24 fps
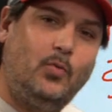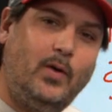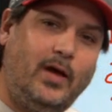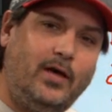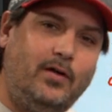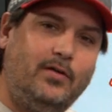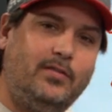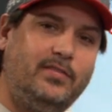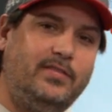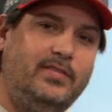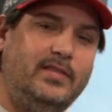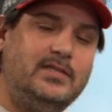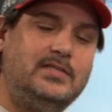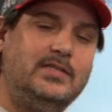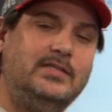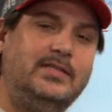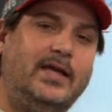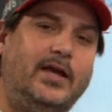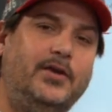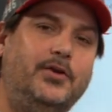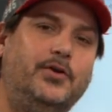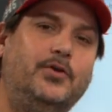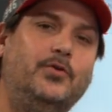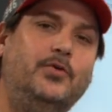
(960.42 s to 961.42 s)
wealth. This is
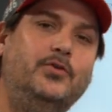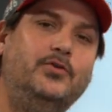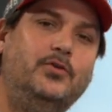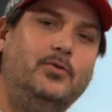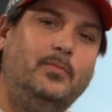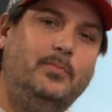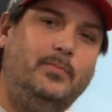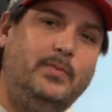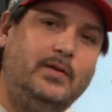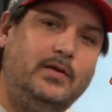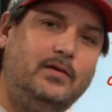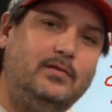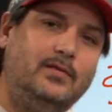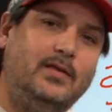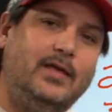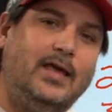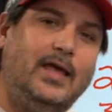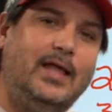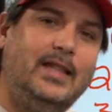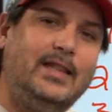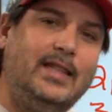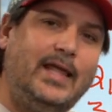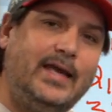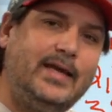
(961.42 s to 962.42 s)
how you're going to build
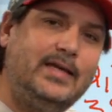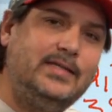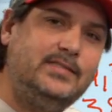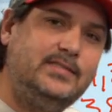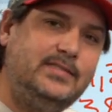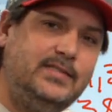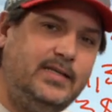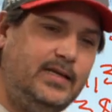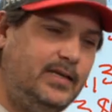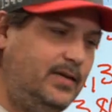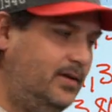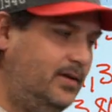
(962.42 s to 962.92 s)
a legacy,